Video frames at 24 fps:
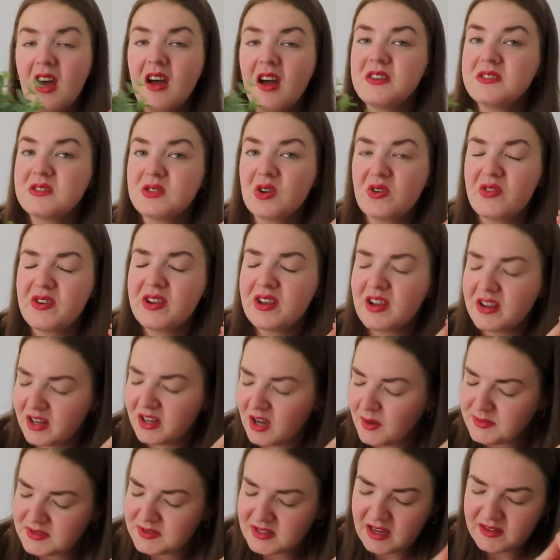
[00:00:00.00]
Sorry, I
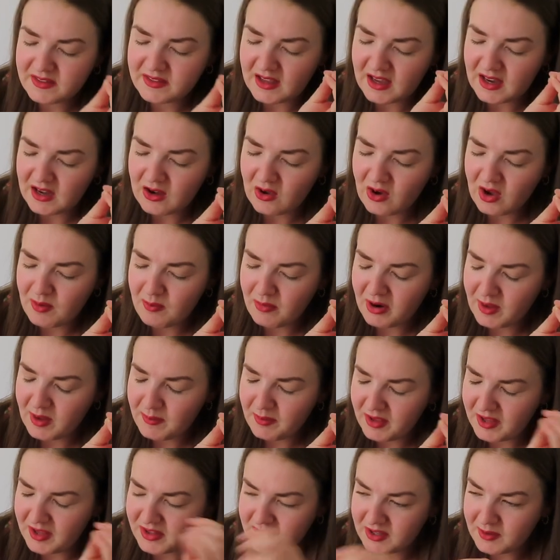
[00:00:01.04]
know I'm saying that a lot in my
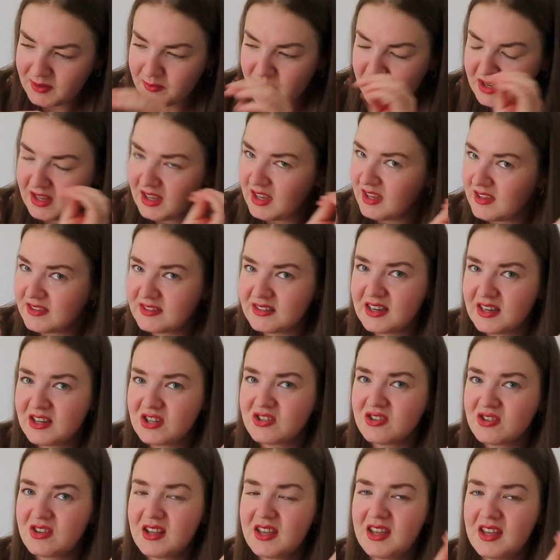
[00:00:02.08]
opinion, but it is
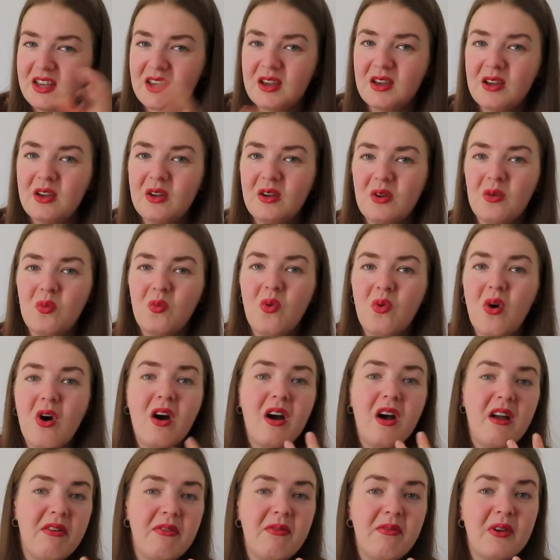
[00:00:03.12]
literally what
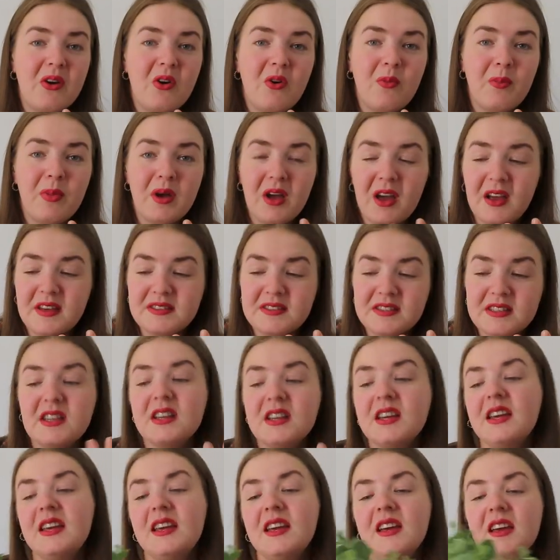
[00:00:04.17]
I feel
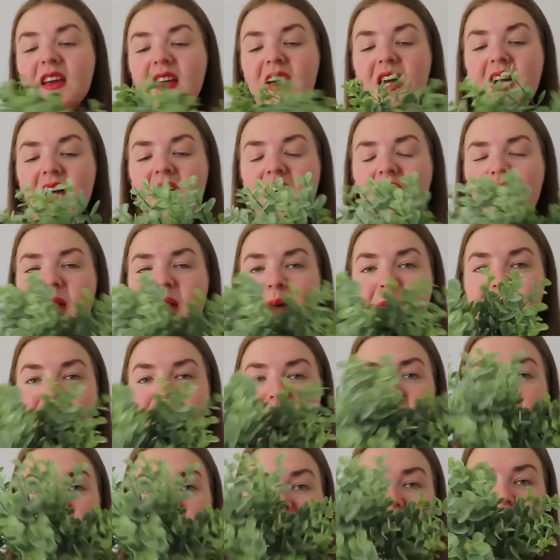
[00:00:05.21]
personally.
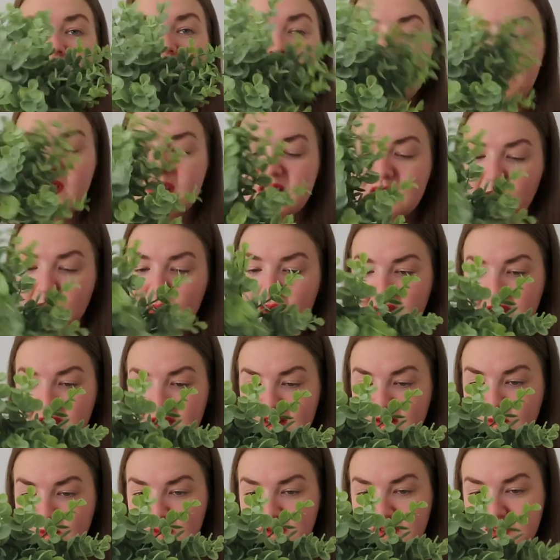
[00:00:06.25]
I love this one.
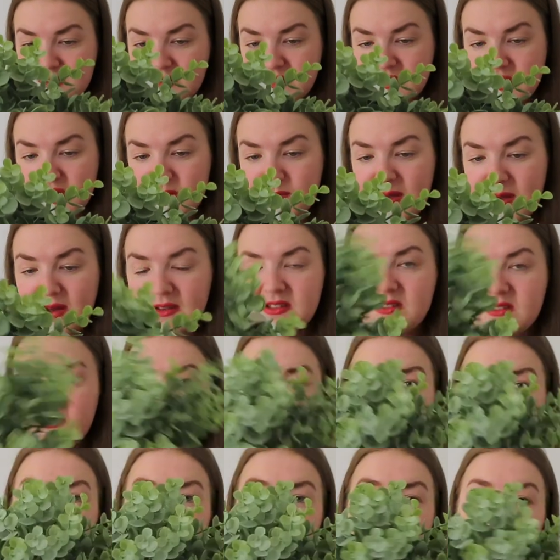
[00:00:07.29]
This was
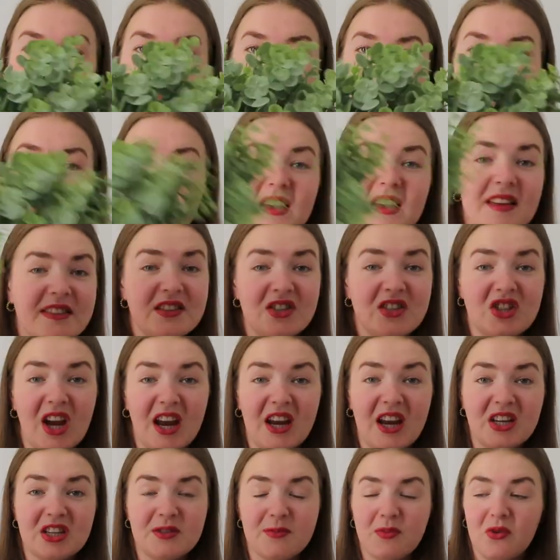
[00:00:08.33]
£2.50. This hasn't
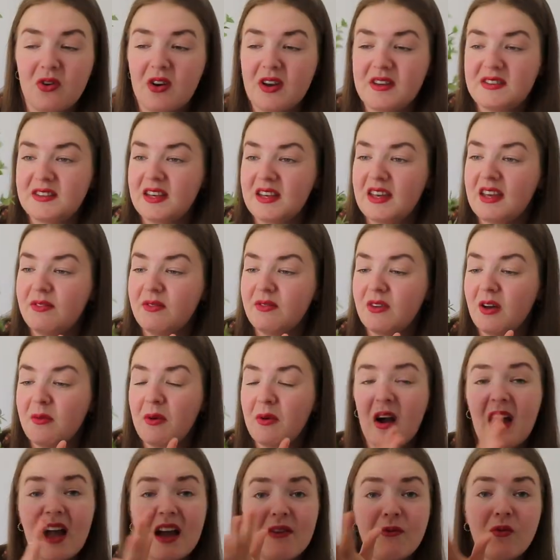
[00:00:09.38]
changed price either.
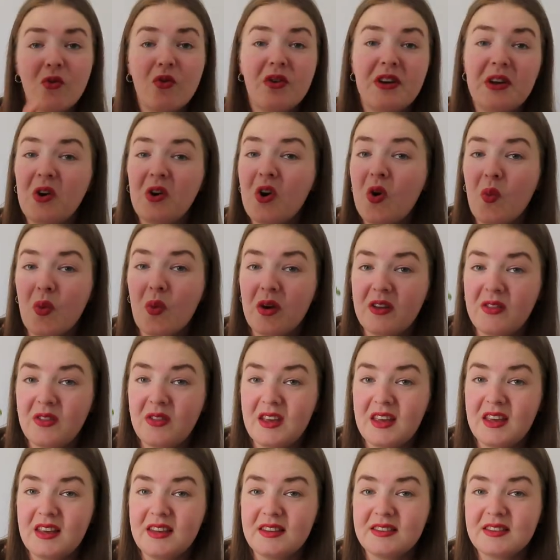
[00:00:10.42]
I have already got one of
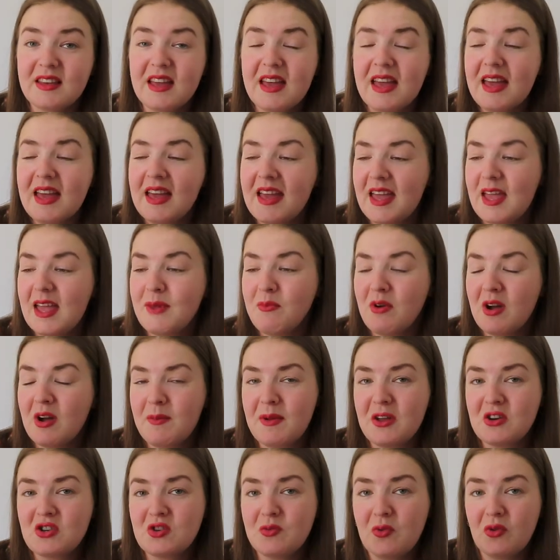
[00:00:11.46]
these in my
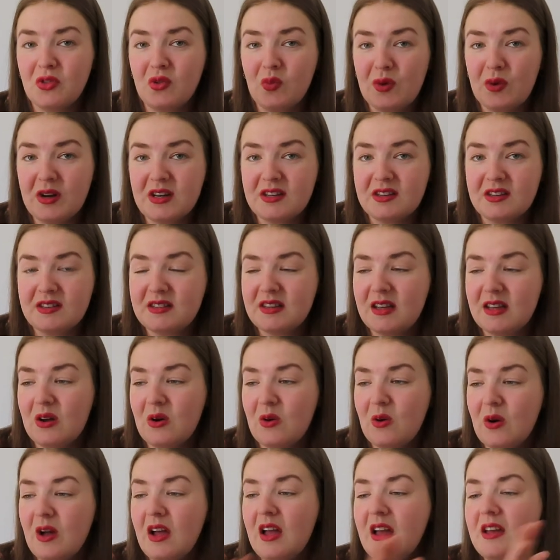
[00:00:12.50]
bedroom on the
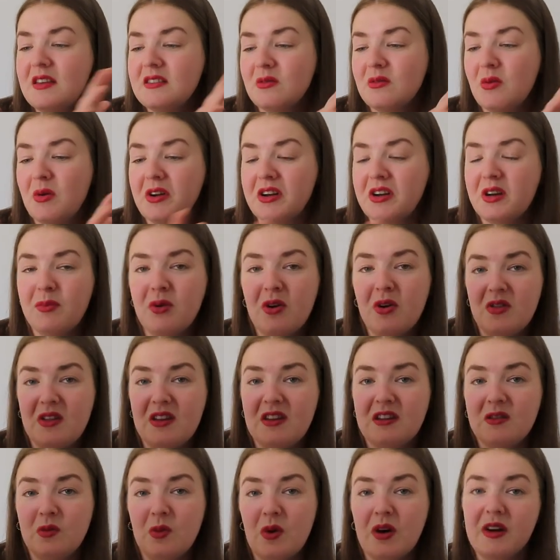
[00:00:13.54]
windowsill, so I'm going to put
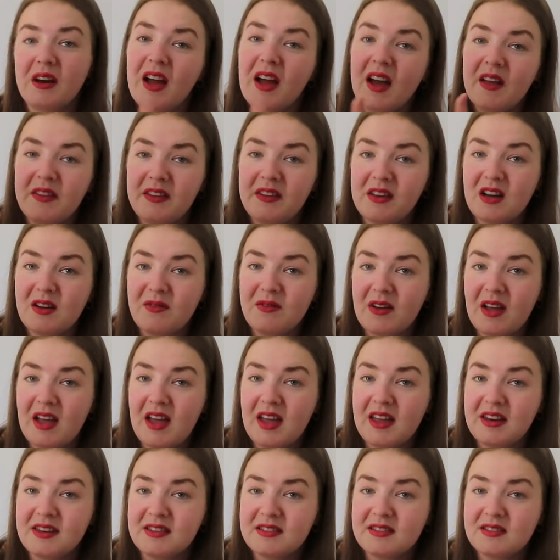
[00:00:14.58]
this one at the other
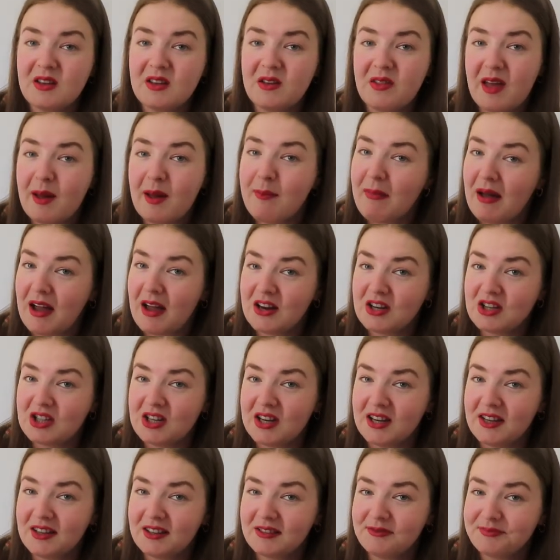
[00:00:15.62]
end so they're
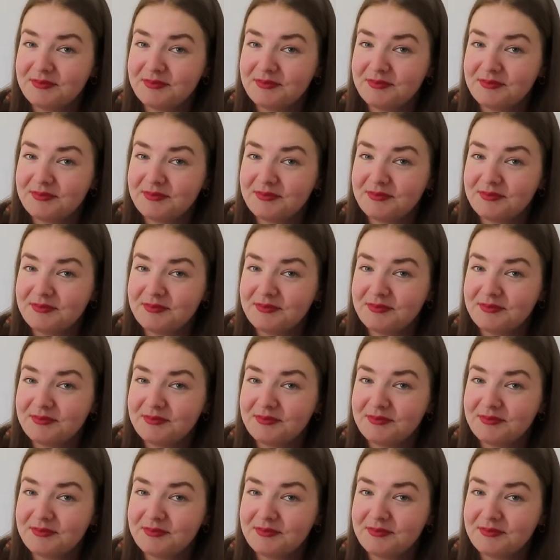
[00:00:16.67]
matching.